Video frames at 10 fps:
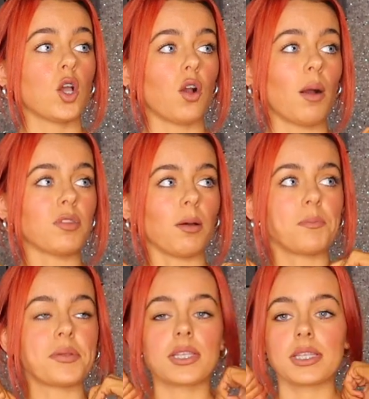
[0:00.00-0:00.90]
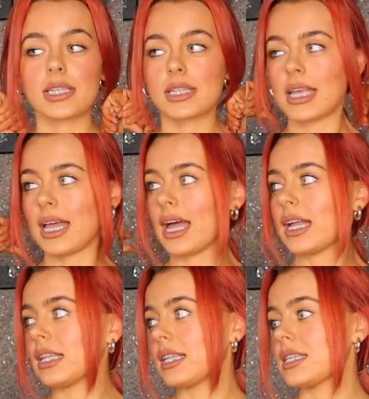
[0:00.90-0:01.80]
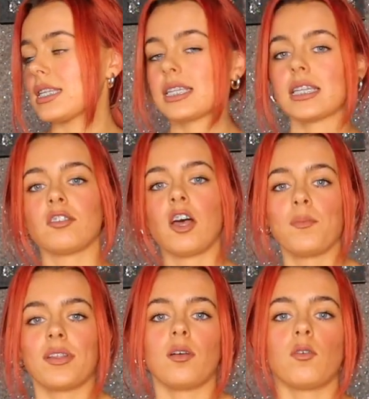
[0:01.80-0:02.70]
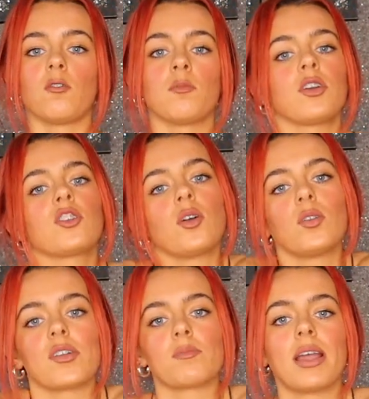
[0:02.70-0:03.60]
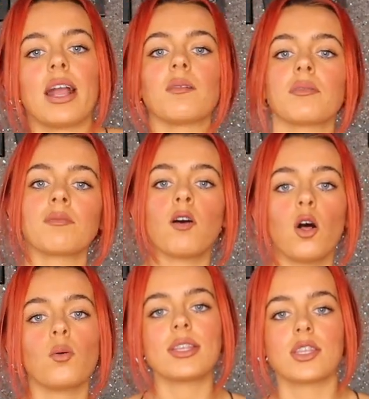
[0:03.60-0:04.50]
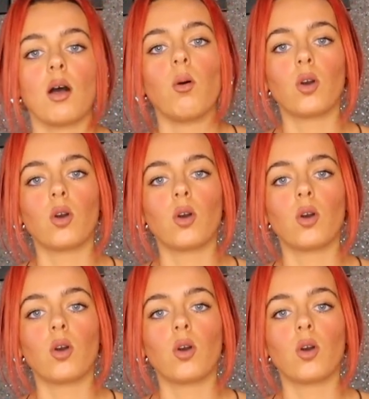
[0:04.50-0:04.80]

crop tops and tops that don't cover my shoulders and my arms, and I'm always so